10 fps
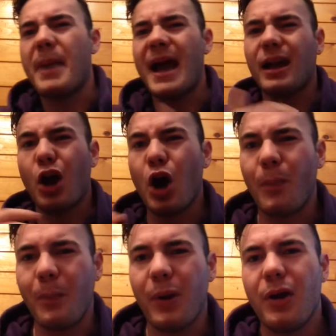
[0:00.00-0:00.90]
back
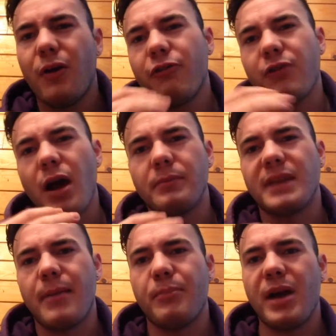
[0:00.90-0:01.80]
up from
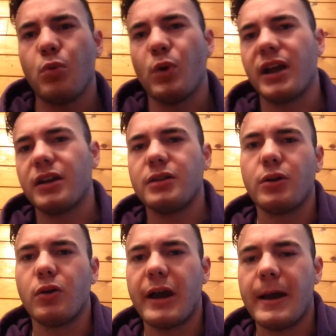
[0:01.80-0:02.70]
that bandwagon,
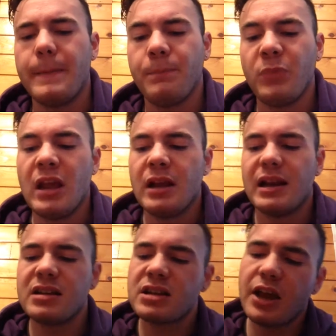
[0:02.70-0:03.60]
okay?
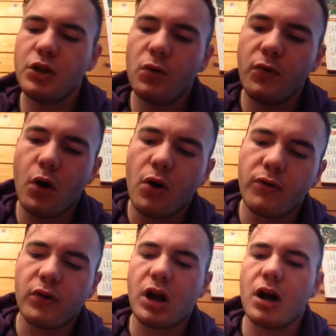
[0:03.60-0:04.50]
Let's say you've
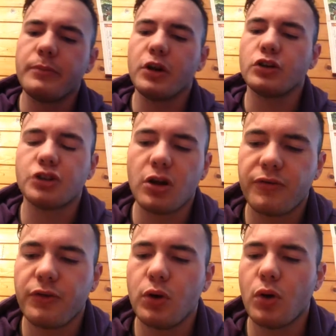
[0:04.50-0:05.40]
overcome your junk
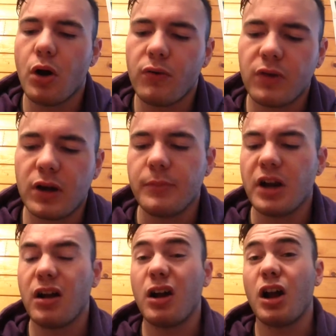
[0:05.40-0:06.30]
food, overcome your
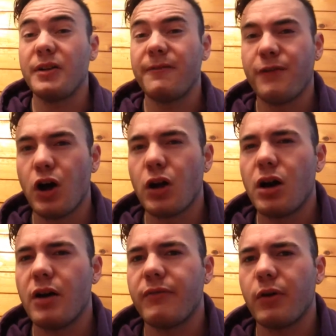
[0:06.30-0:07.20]
alcohol, you fall
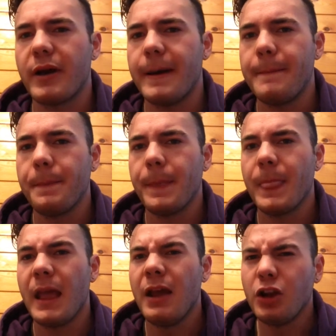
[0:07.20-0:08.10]
off, okay?
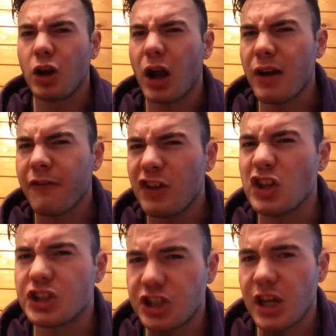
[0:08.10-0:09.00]
You're gonna feel
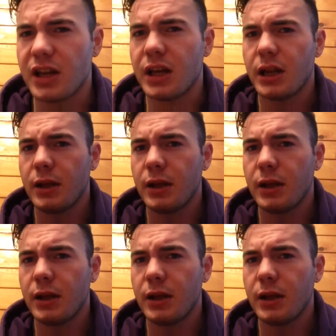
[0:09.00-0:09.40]
shit.